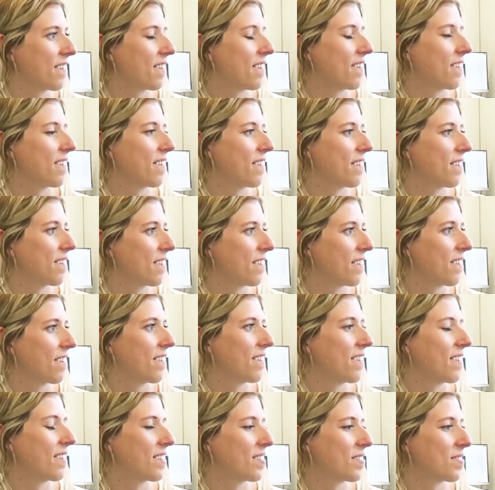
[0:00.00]

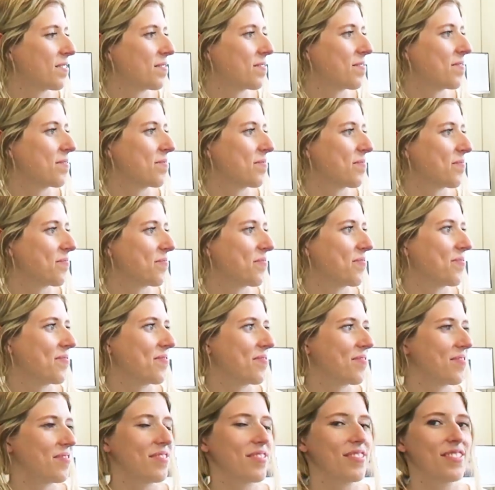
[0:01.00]

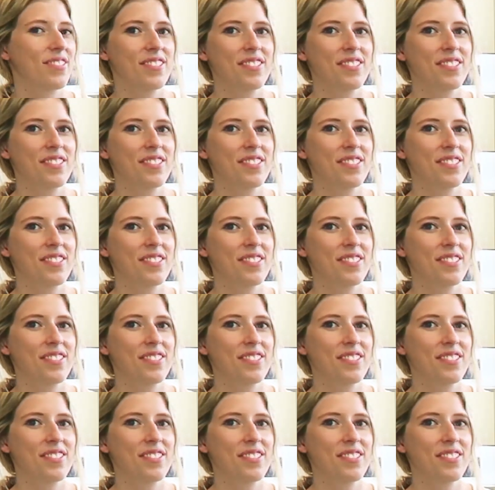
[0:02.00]
[no speech]